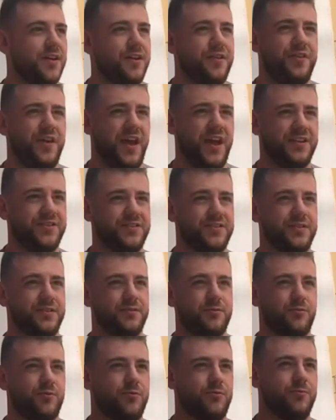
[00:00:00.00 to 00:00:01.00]
that
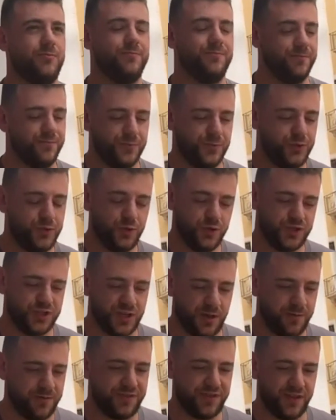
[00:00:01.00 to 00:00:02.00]
do
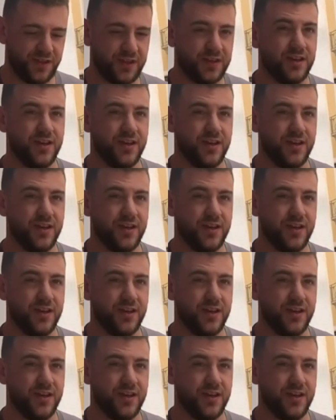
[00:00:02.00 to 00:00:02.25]
something,